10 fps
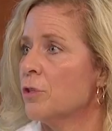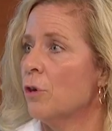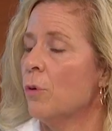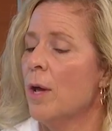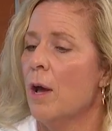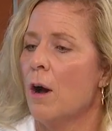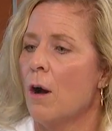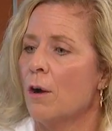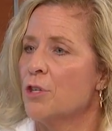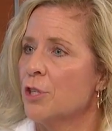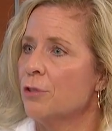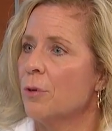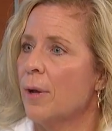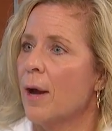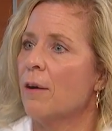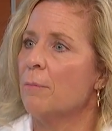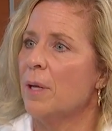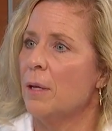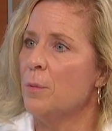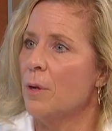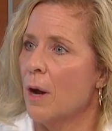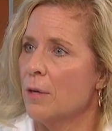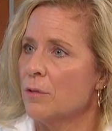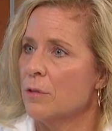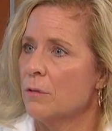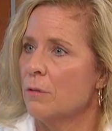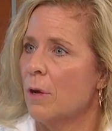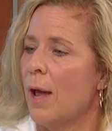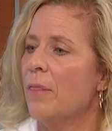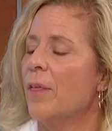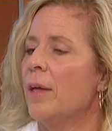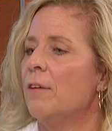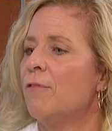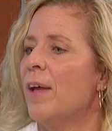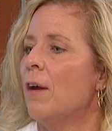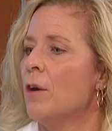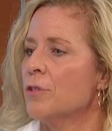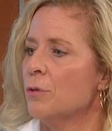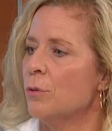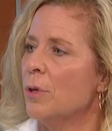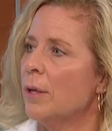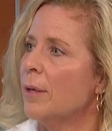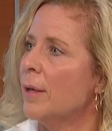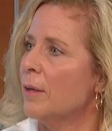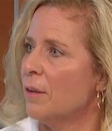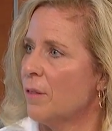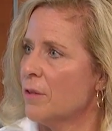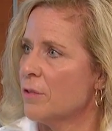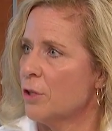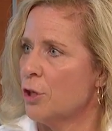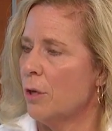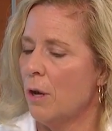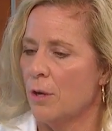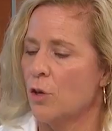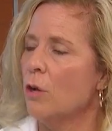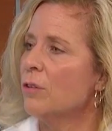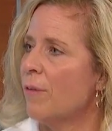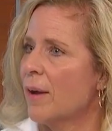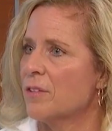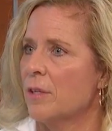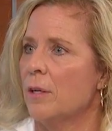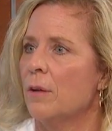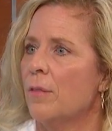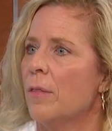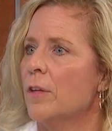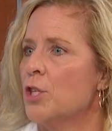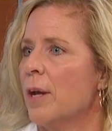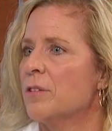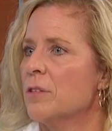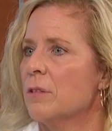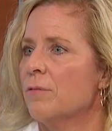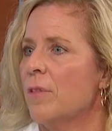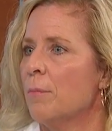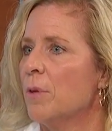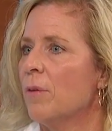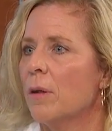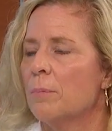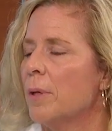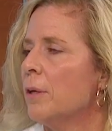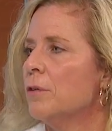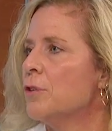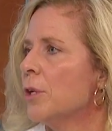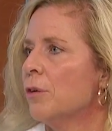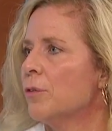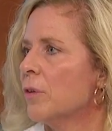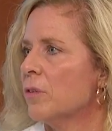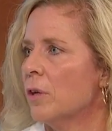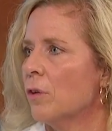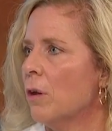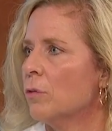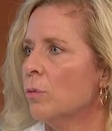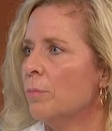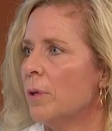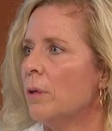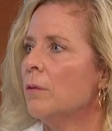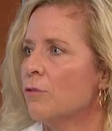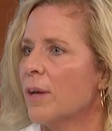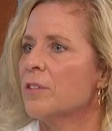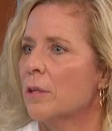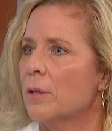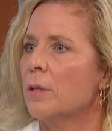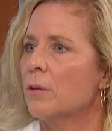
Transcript: So our okay. children now have been immunized and then if they also get this adult vaccine, then the chances of them developing shingles as an adult will be drastically